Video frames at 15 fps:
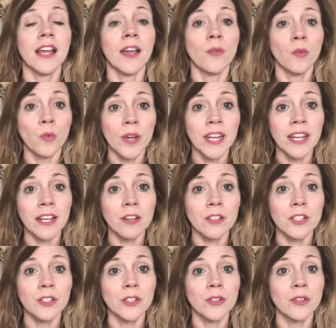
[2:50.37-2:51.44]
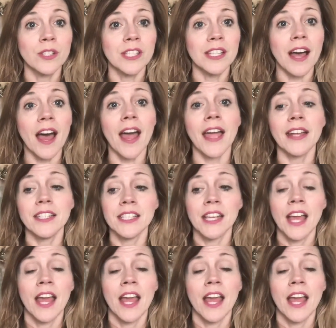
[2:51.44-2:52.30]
And when it goes to Google Slides,